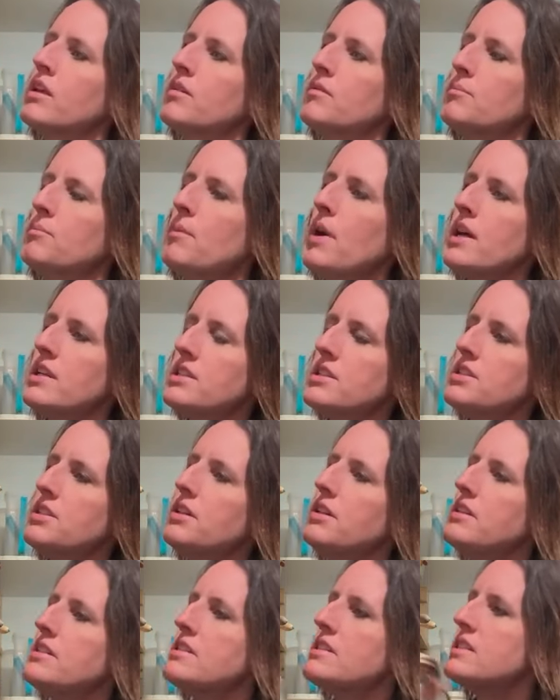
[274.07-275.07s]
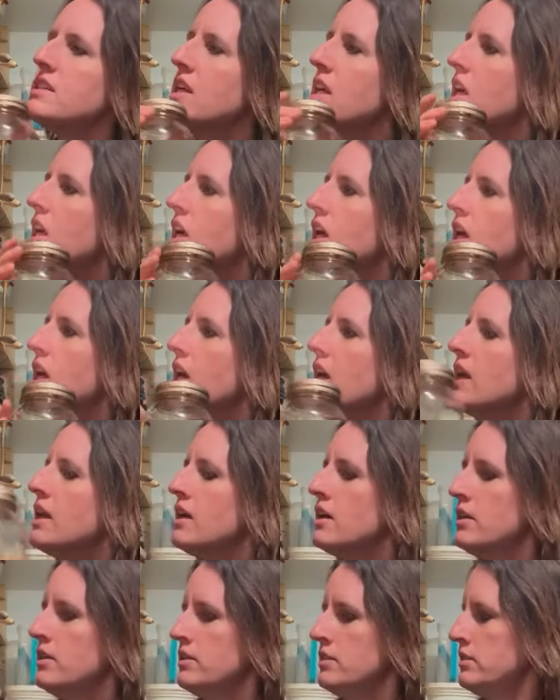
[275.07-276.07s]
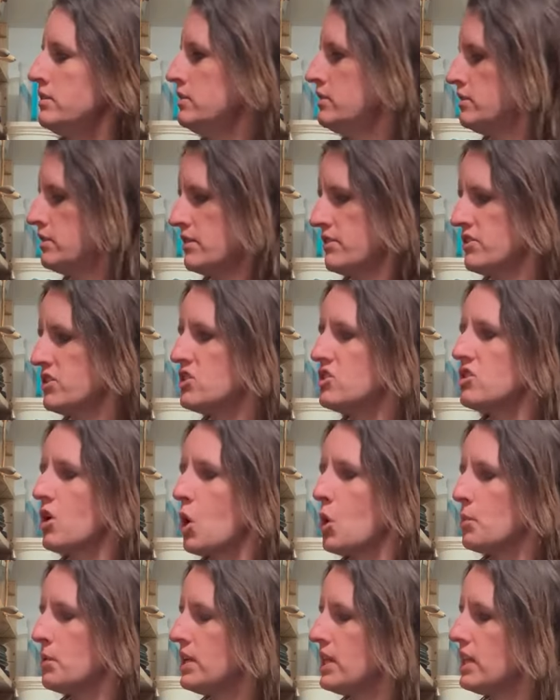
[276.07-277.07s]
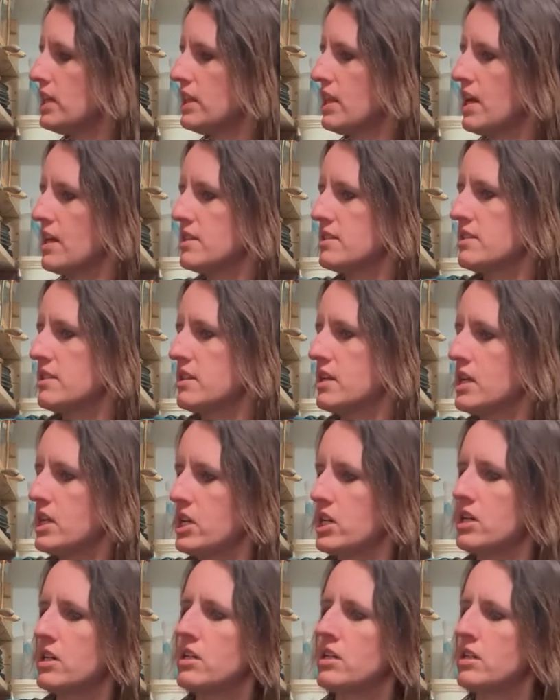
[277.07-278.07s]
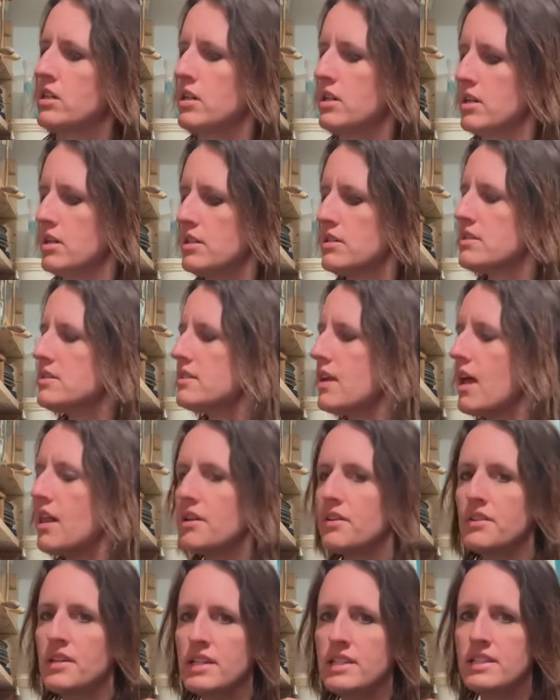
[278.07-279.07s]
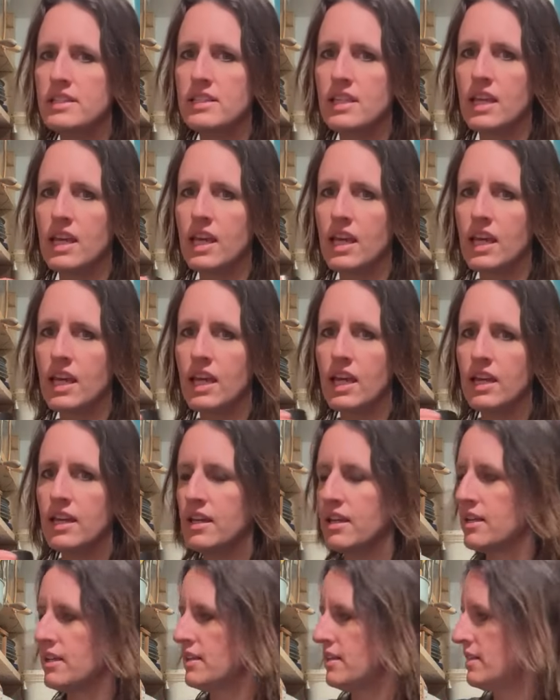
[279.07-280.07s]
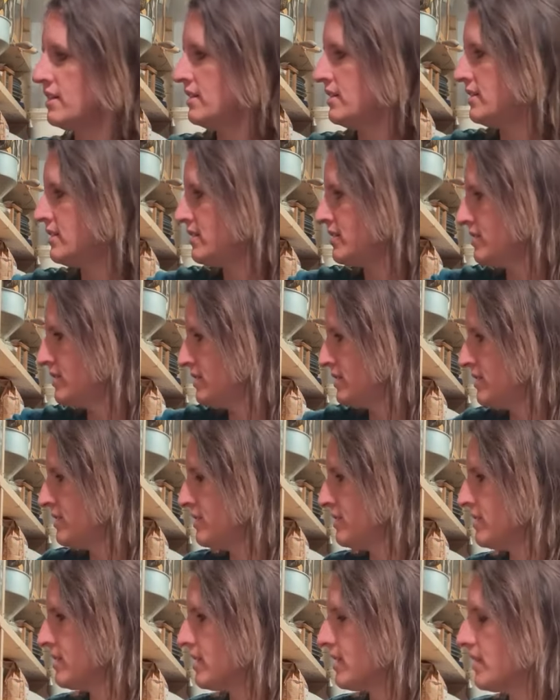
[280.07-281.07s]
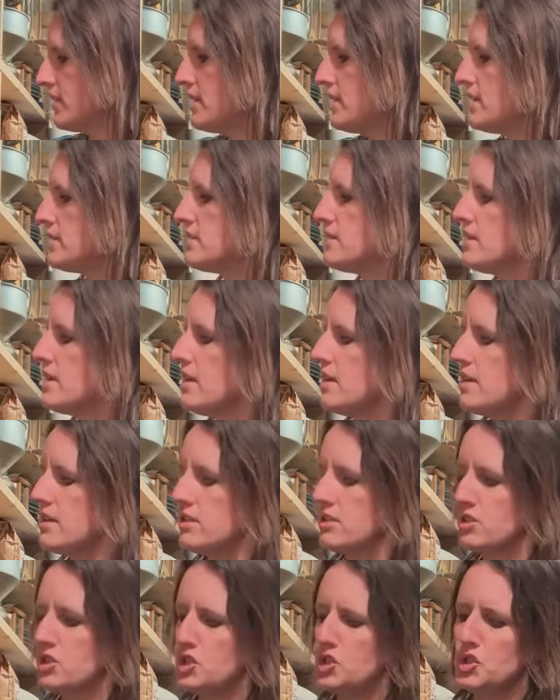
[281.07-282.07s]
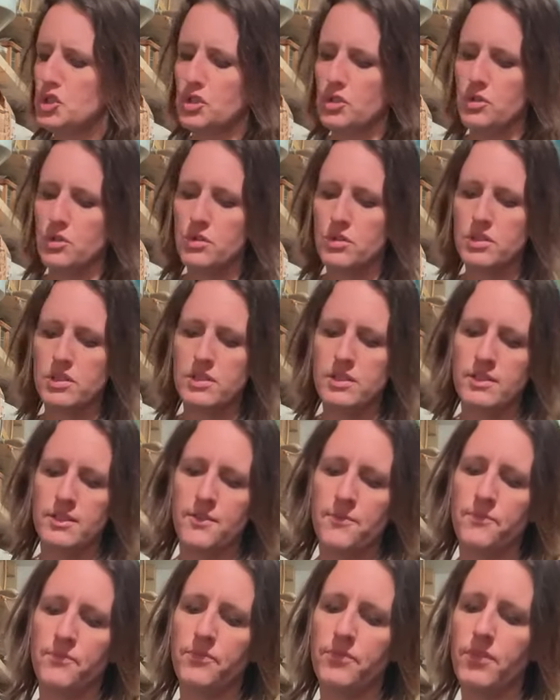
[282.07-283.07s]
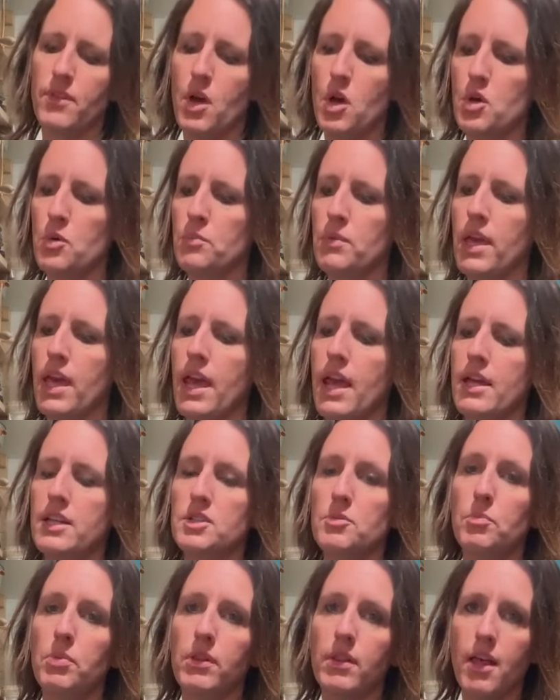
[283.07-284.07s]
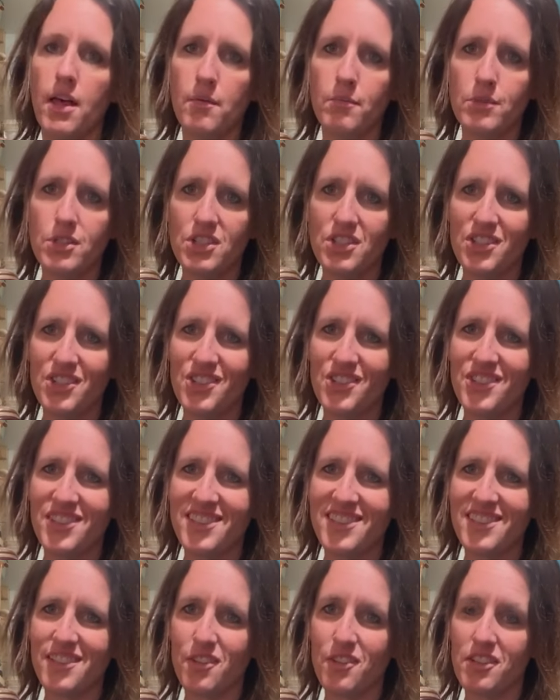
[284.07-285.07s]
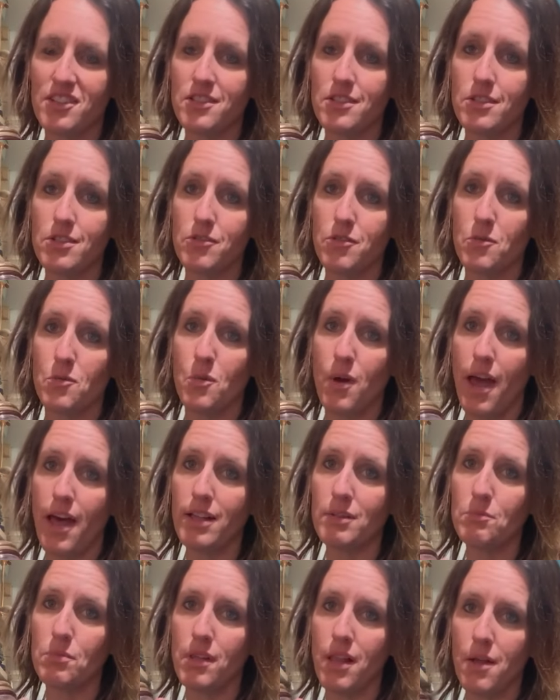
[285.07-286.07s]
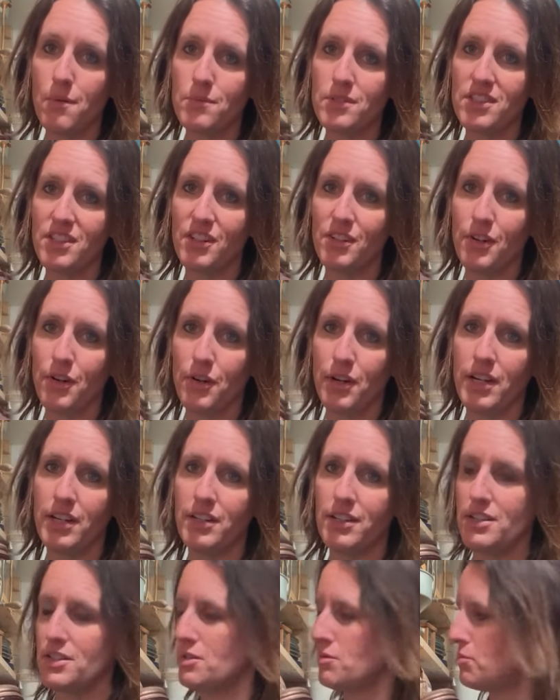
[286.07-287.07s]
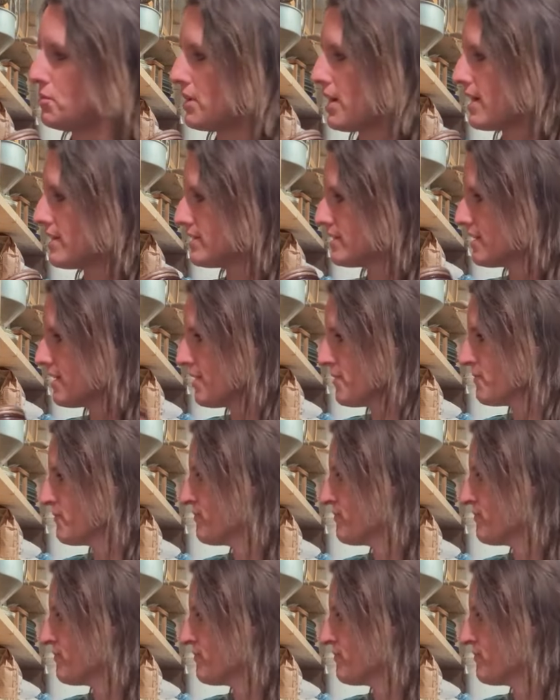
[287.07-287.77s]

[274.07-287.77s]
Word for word: mustard seed, so many things in here. Celery seed, this is juice, home canned plum juice. So this is from wild plums that grow here in Nebraska.